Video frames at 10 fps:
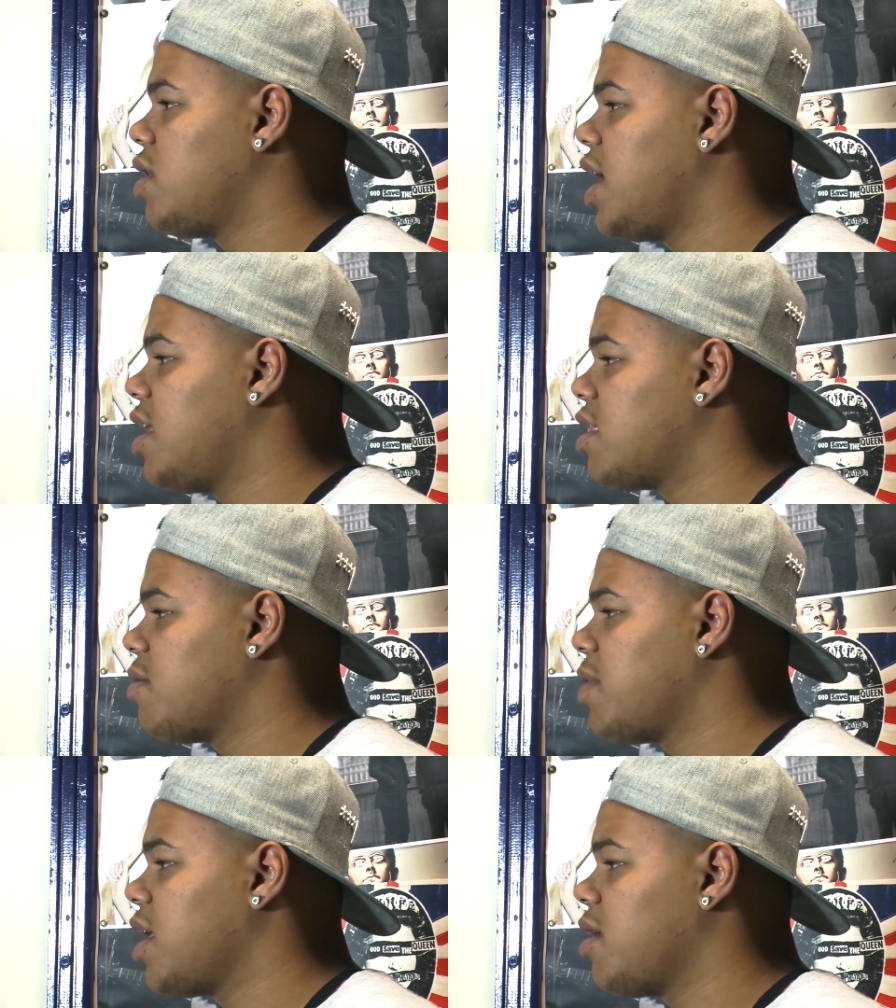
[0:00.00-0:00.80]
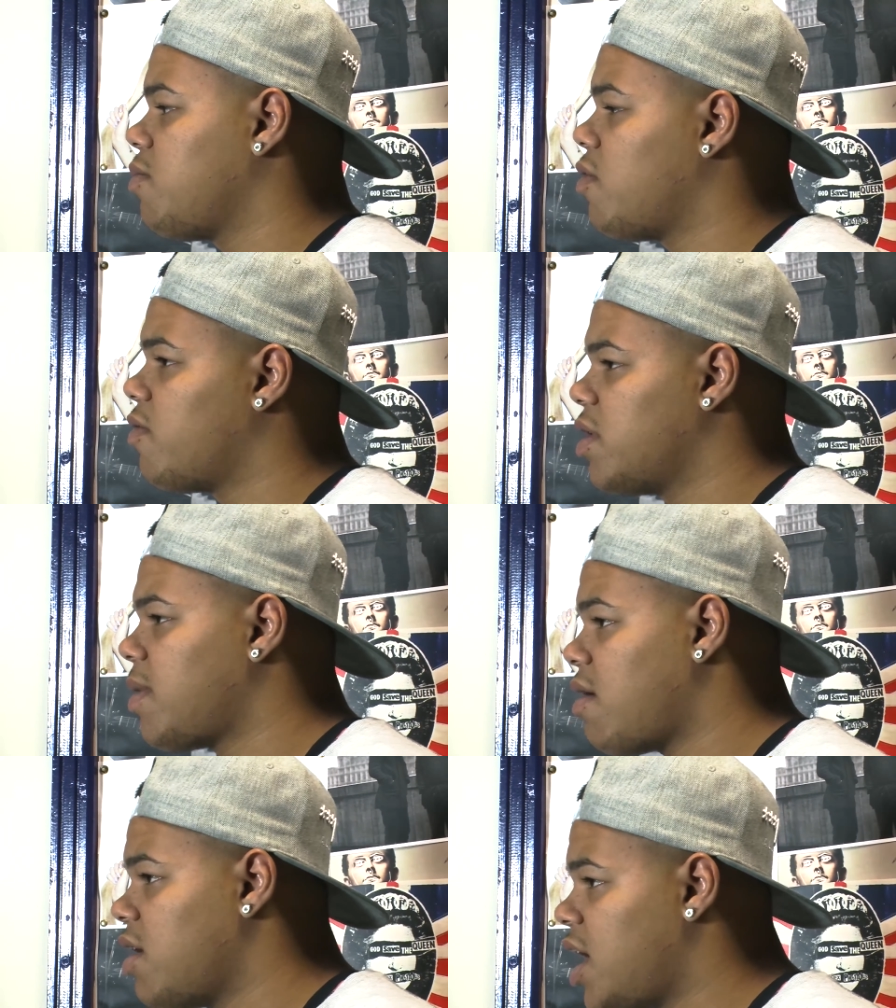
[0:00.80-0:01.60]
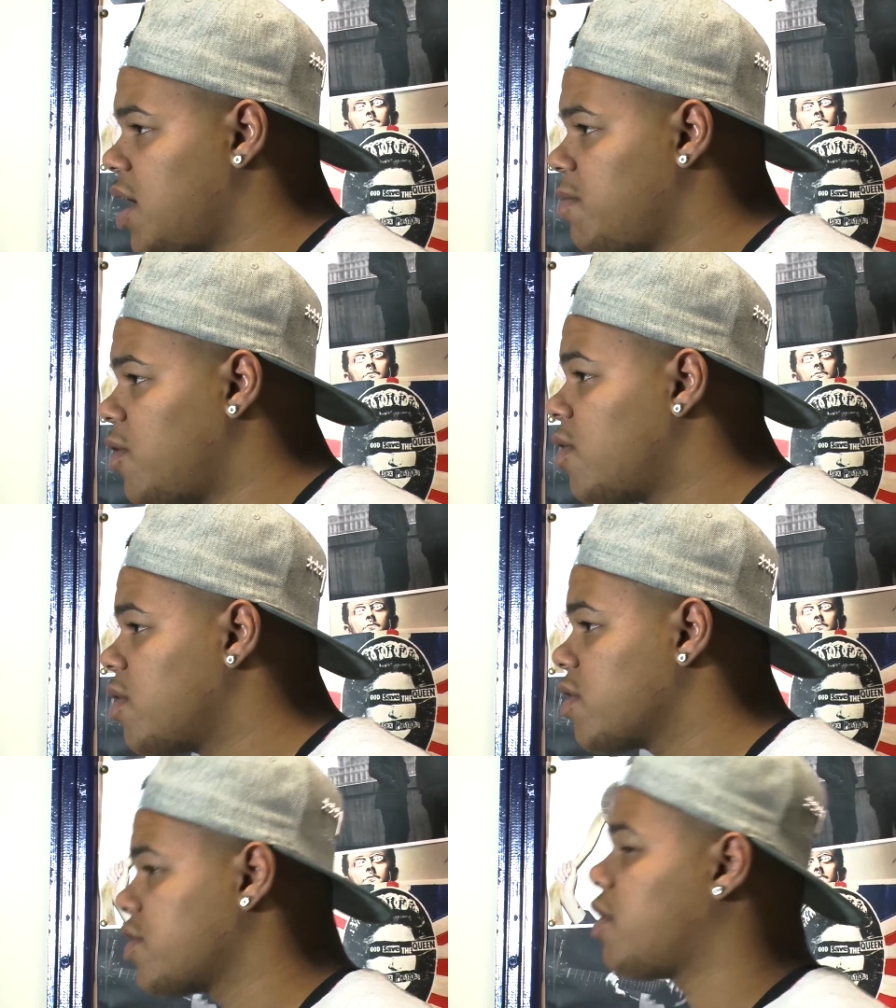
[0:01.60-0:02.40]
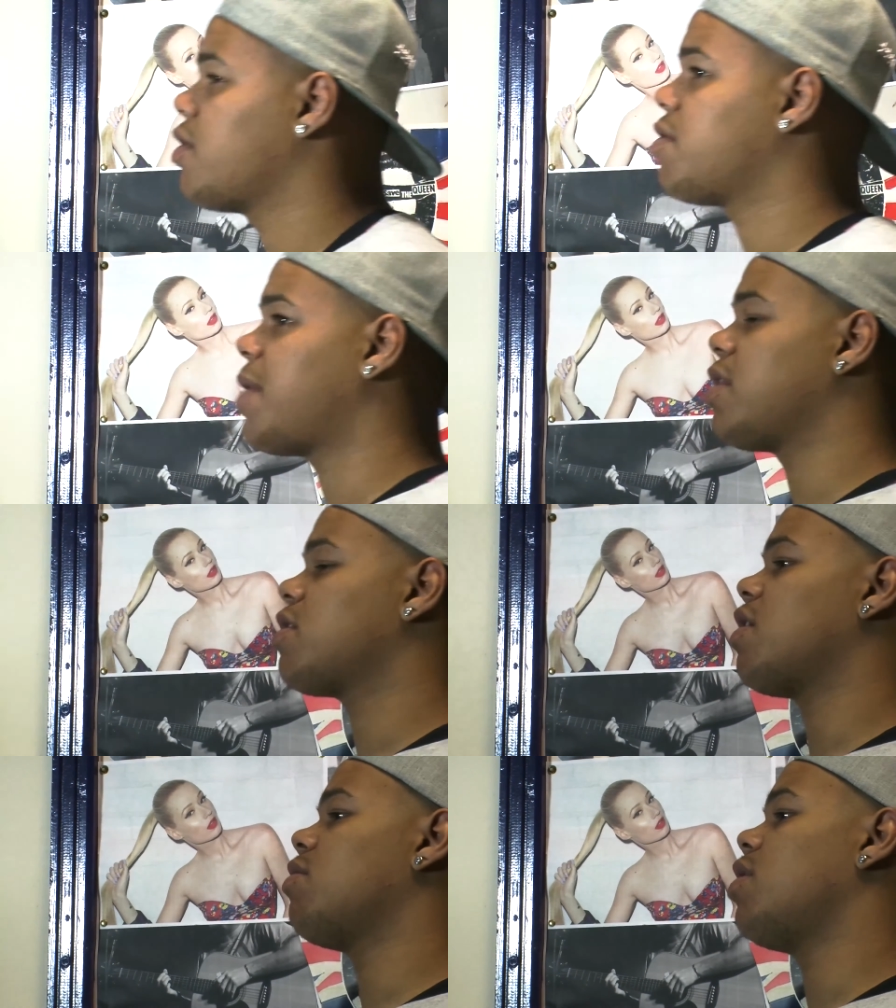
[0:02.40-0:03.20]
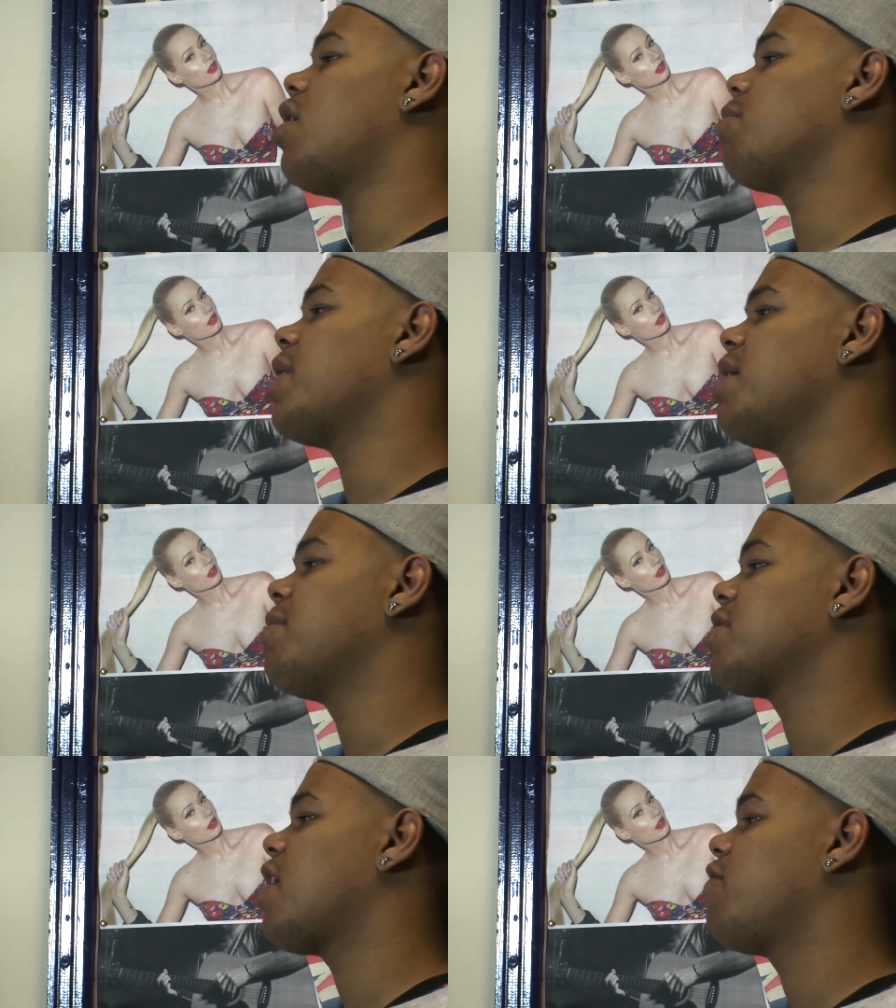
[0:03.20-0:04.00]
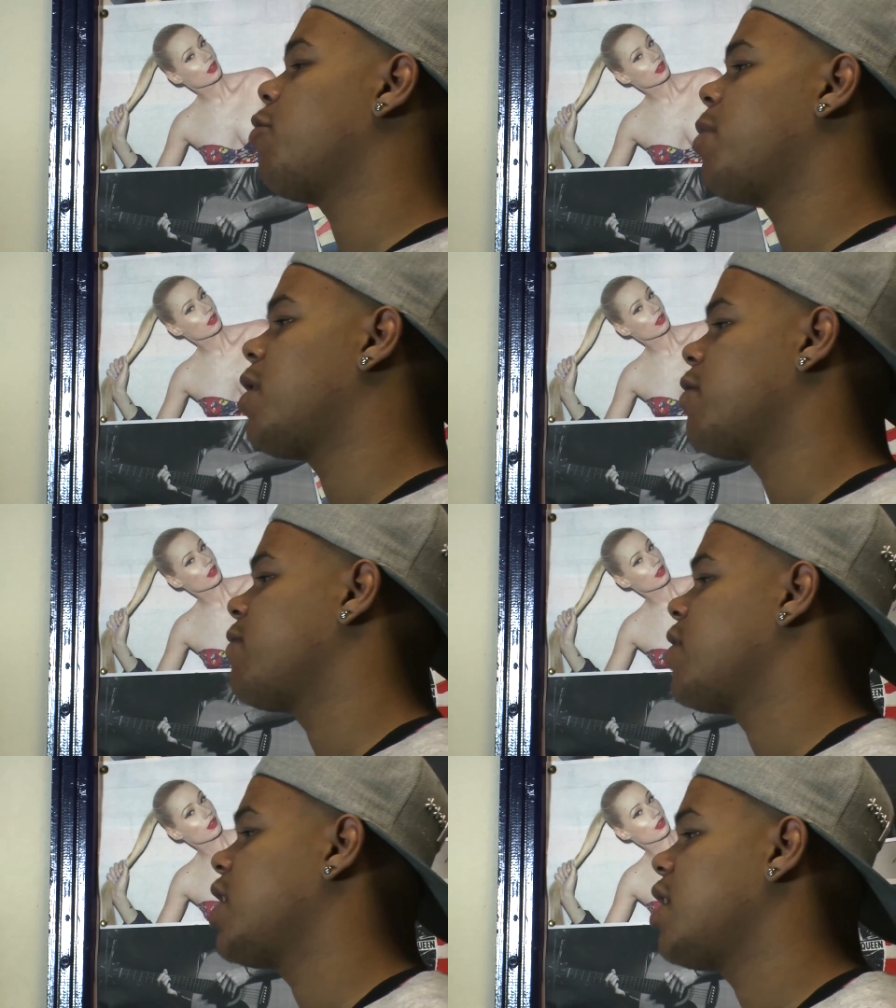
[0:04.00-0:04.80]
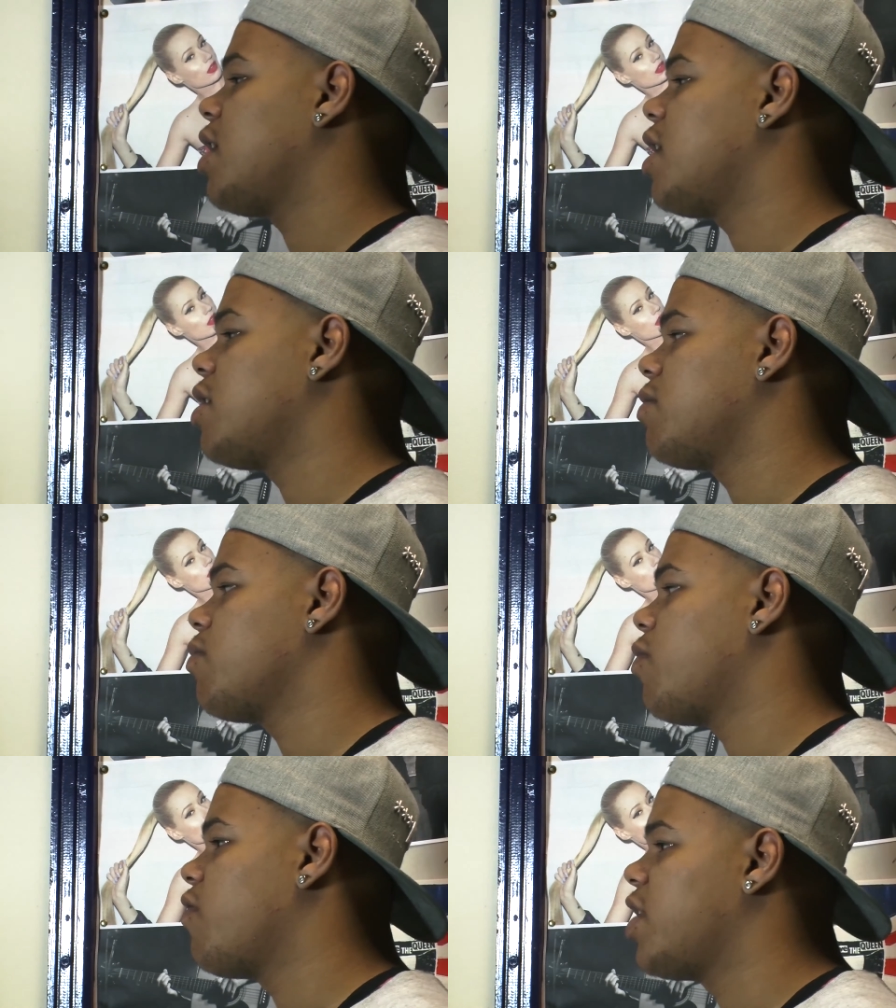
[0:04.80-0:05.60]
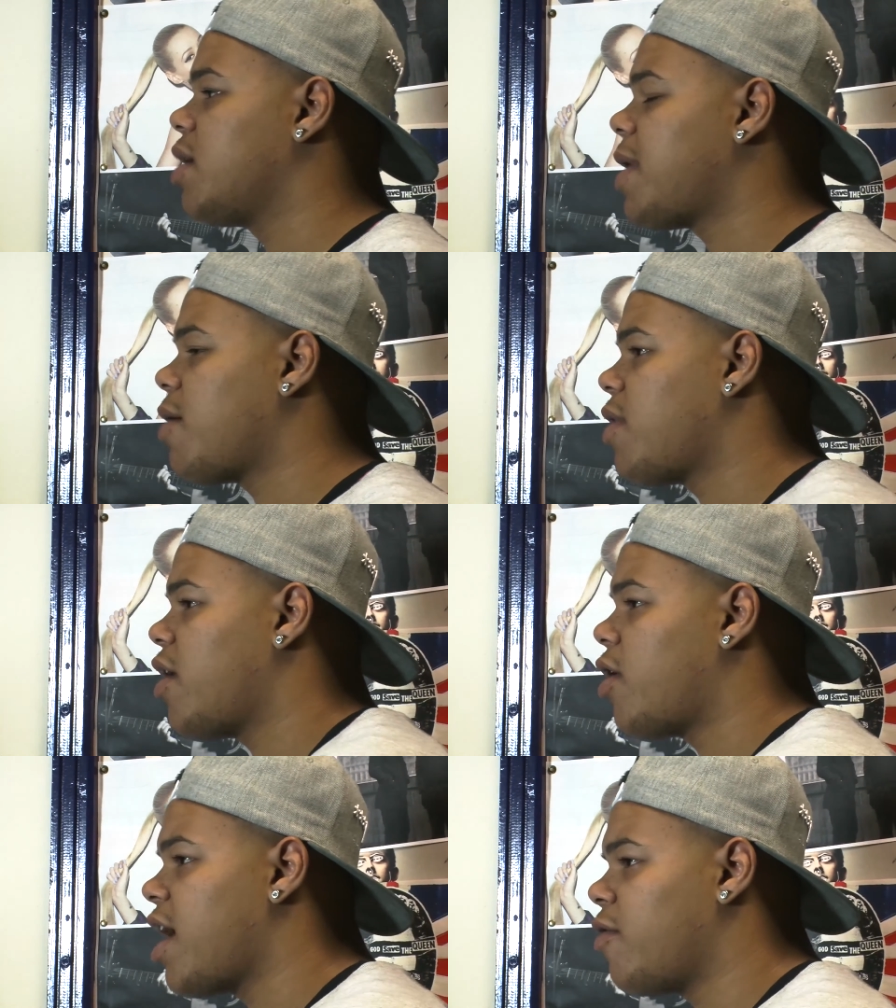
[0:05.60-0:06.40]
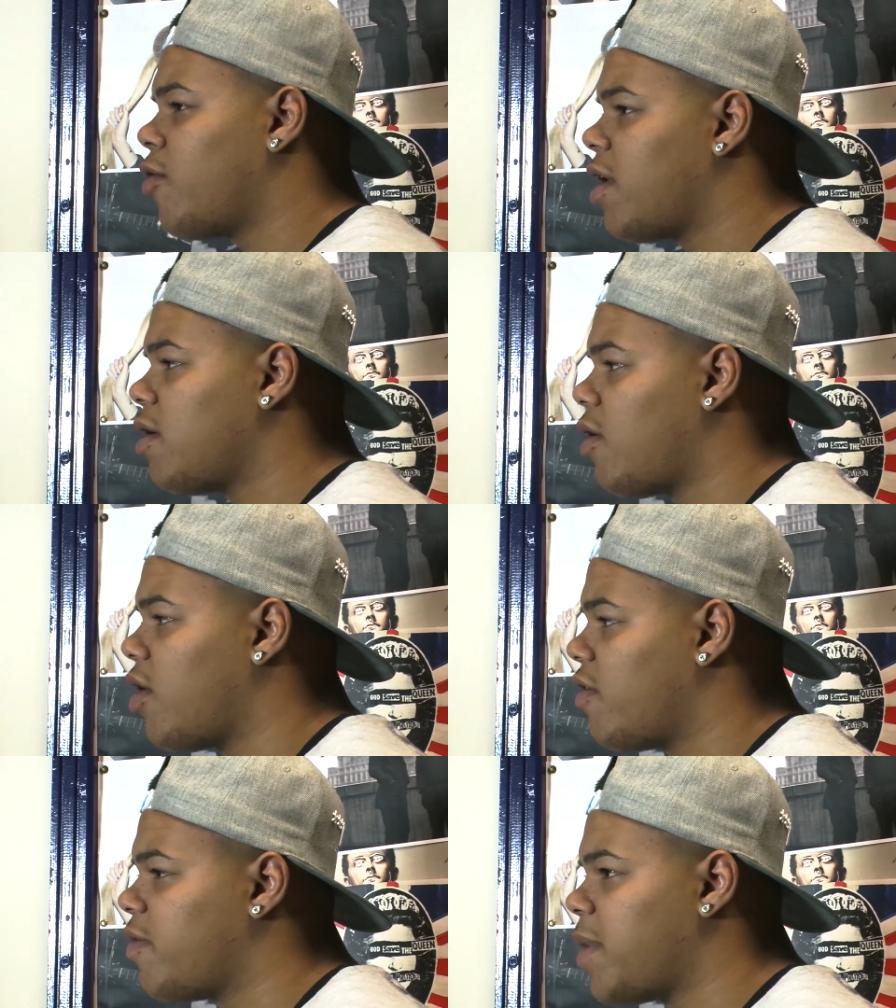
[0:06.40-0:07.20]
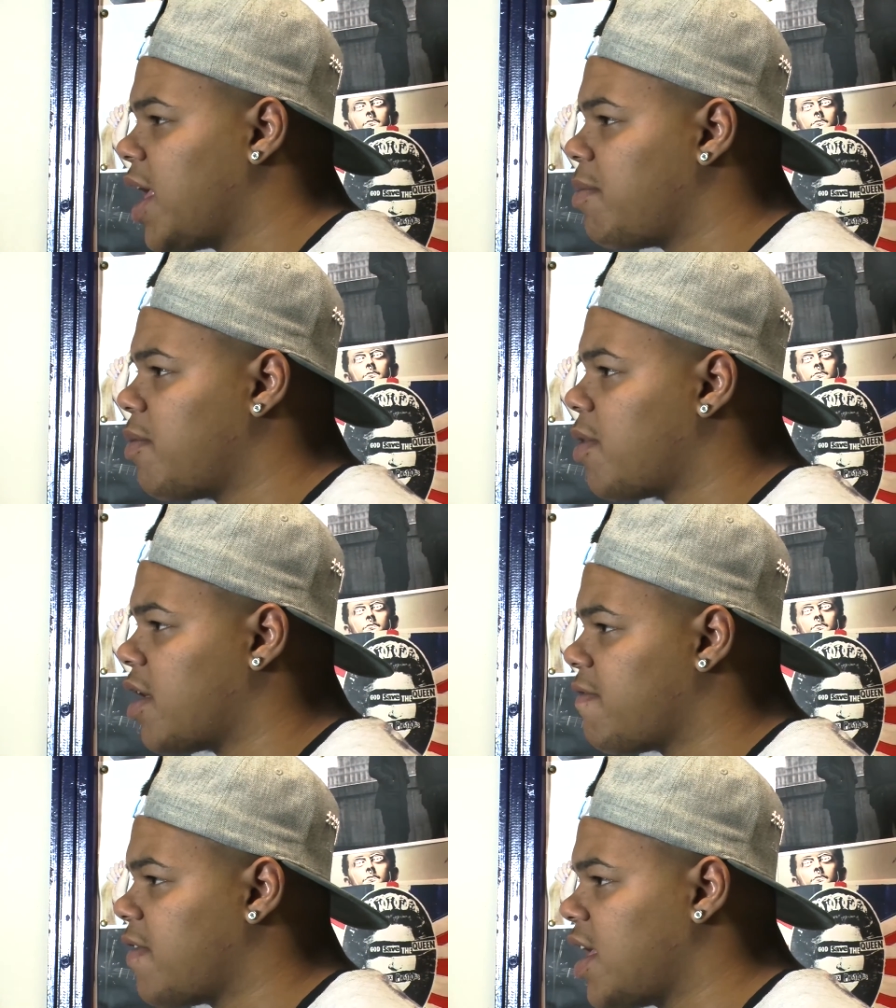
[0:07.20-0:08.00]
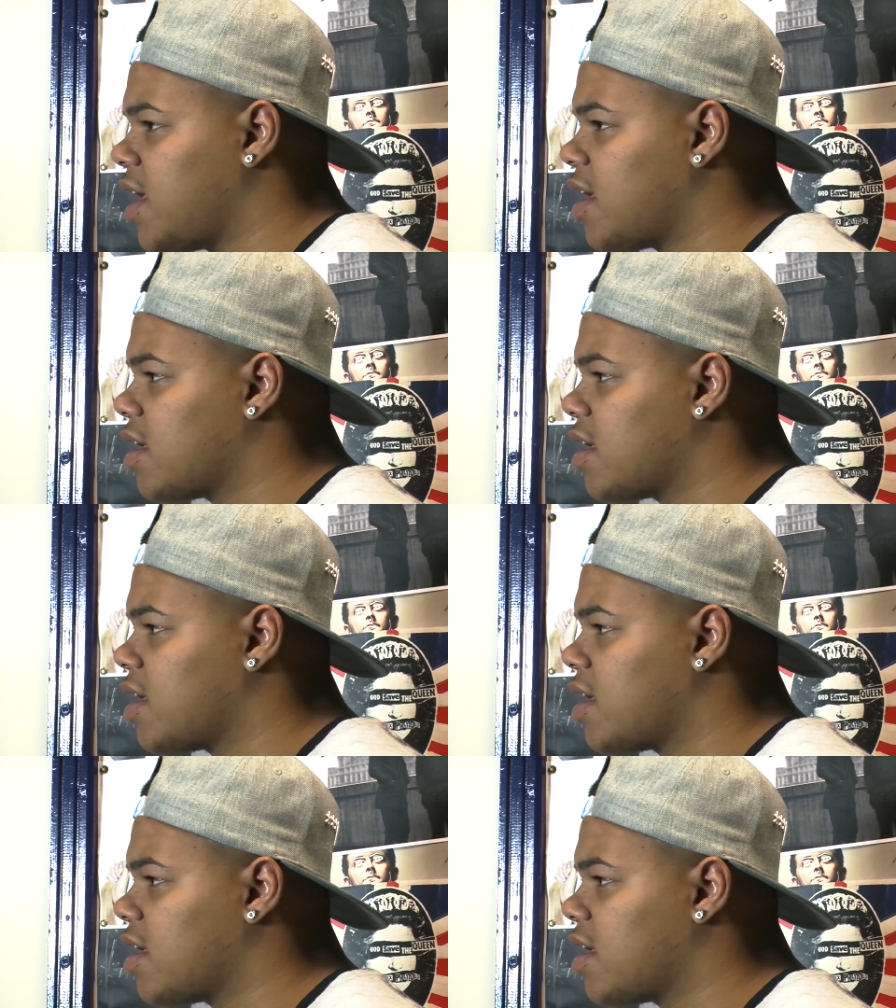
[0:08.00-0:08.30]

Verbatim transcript: need to be worried about it anymore because I spent so long beating myself up over it and worrying about what like, other people were going to think